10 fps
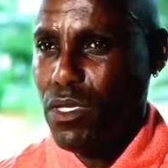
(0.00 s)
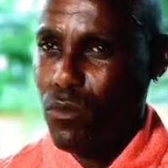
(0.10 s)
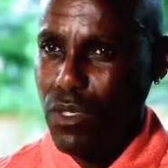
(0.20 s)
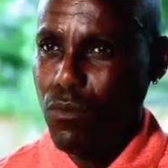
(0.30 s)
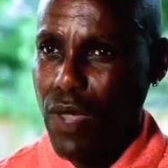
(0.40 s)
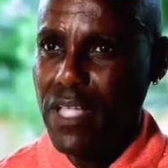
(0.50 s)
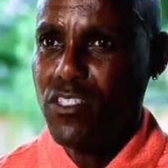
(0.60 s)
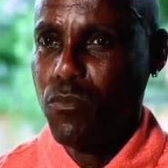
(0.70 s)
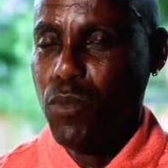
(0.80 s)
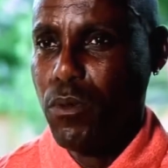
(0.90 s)
You know, we,
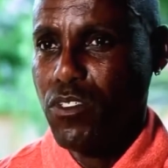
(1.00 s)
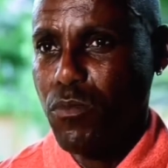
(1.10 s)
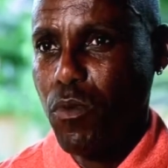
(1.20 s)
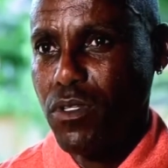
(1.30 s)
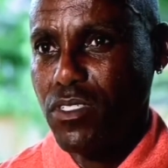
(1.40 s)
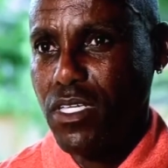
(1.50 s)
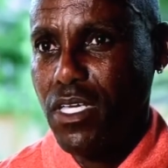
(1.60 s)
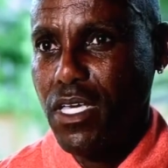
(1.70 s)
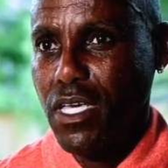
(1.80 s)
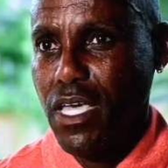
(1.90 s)
we ran, we were in
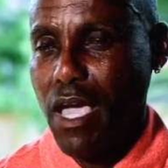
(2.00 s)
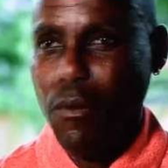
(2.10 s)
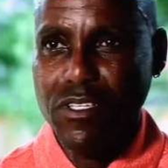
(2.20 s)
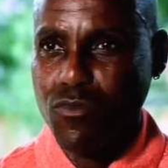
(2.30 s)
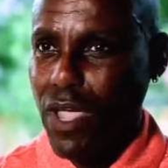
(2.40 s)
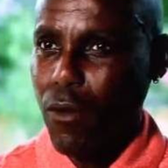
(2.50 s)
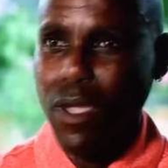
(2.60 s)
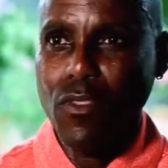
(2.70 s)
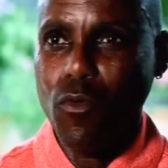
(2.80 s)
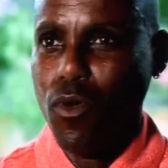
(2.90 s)
sports, and we
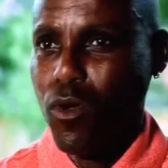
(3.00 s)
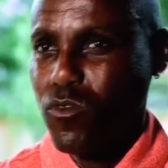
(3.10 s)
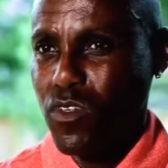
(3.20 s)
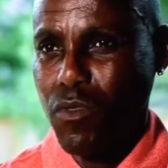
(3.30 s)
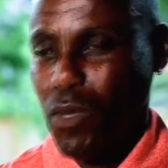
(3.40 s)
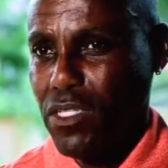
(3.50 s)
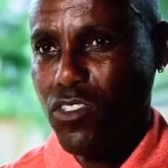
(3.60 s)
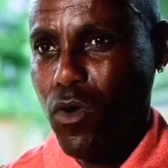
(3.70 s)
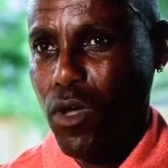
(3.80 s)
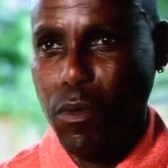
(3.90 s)
just ran around the world,
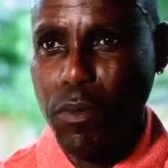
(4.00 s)
something we